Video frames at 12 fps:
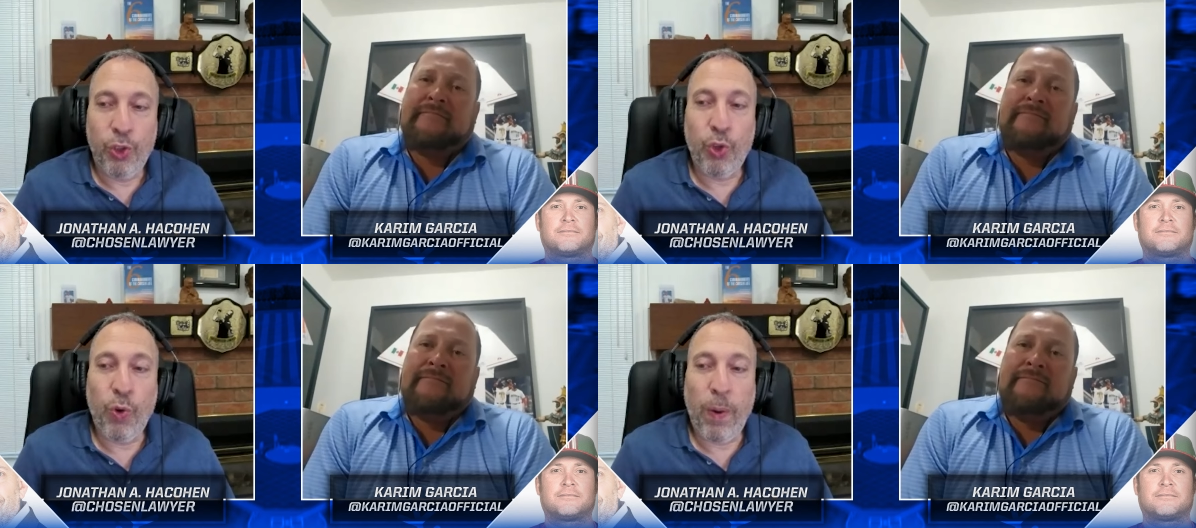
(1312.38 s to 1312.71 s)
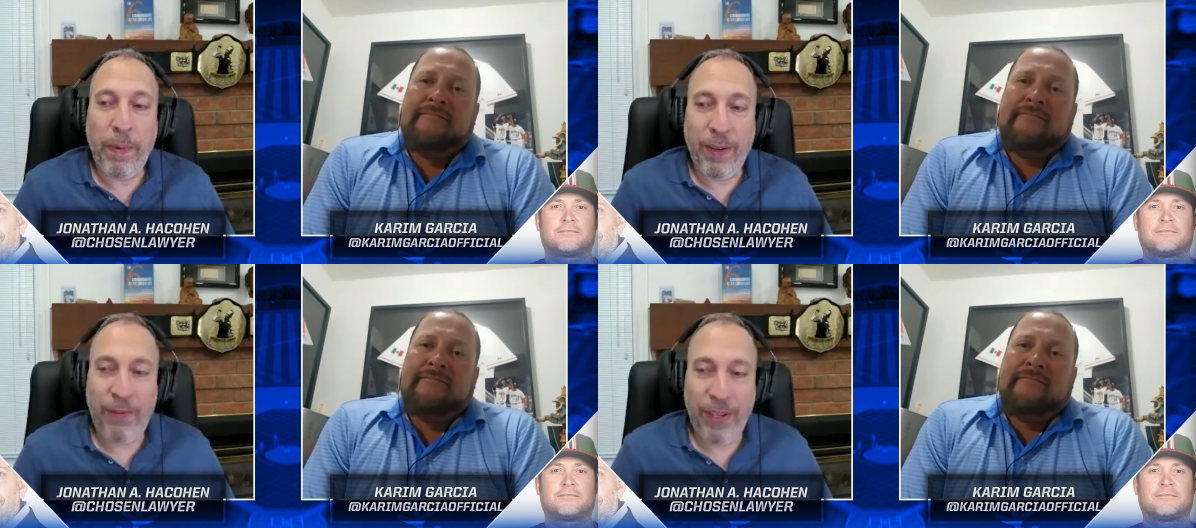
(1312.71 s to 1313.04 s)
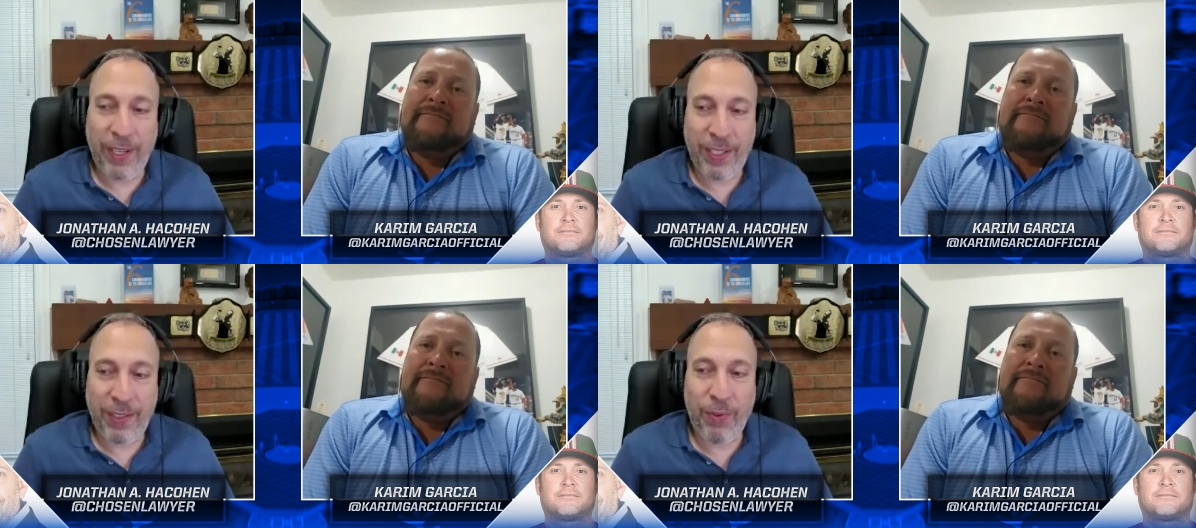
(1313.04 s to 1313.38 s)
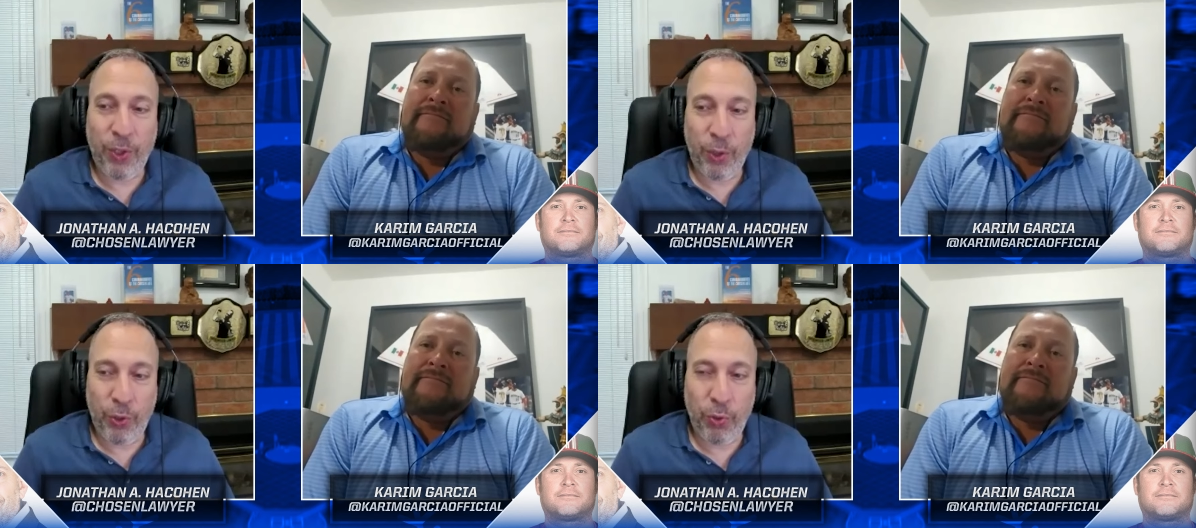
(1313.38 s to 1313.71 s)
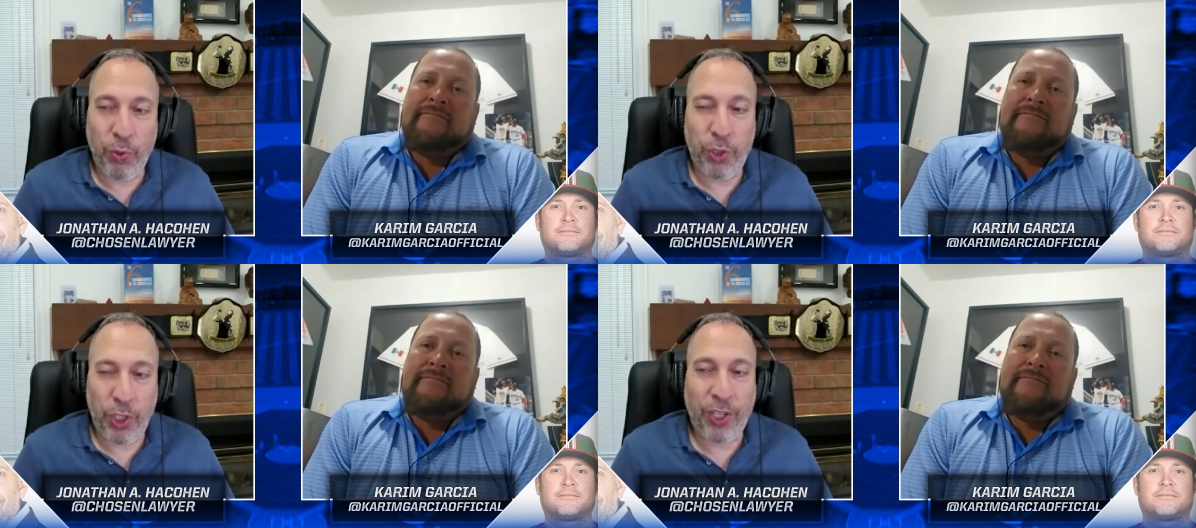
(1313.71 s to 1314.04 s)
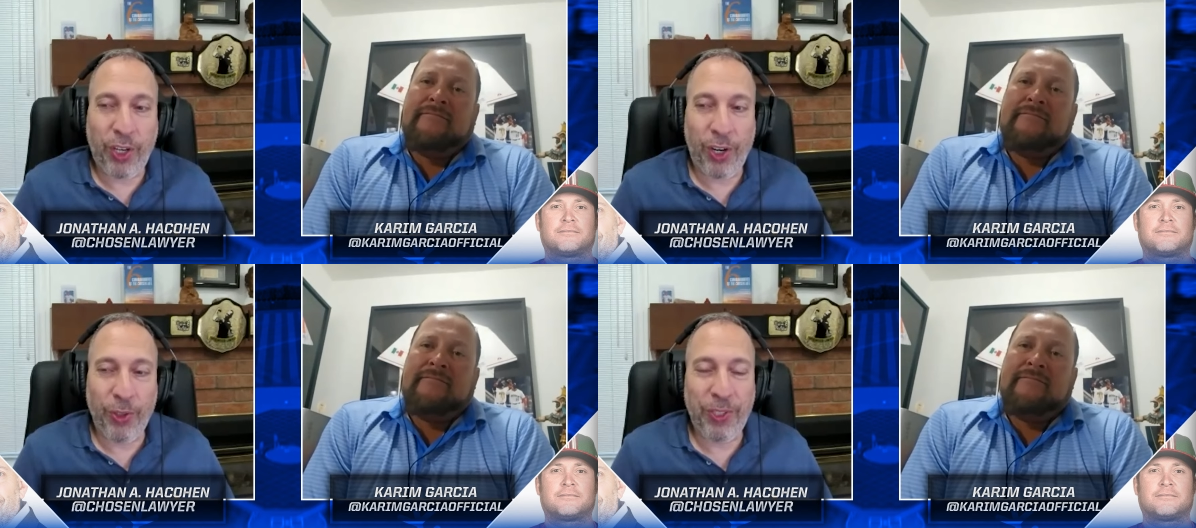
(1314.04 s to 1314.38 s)
Speaker 1: Do you want me to fix for you
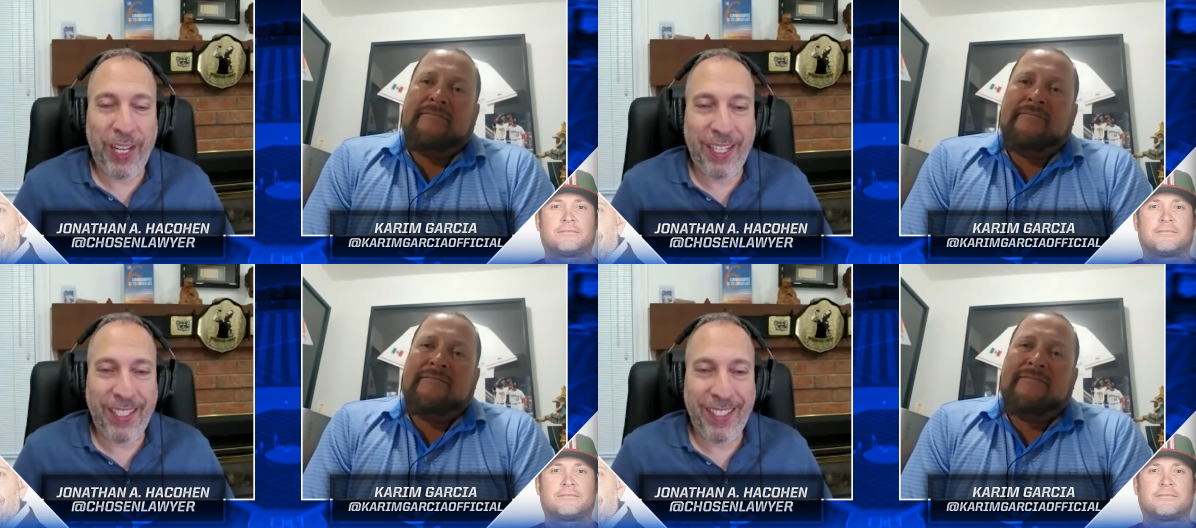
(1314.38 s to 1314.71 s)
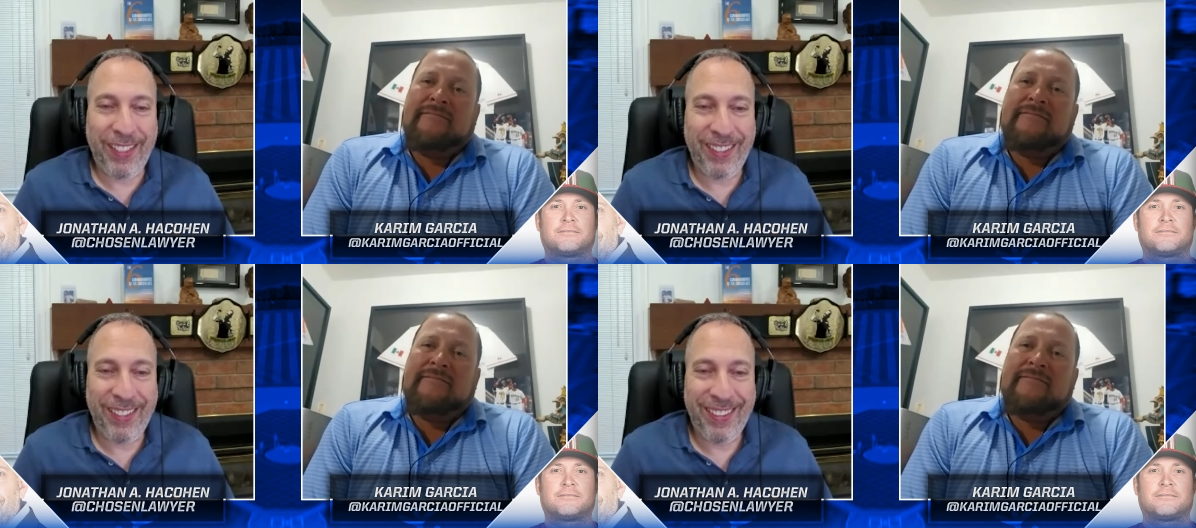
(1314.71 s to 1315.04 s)
Giancarlo Stanton?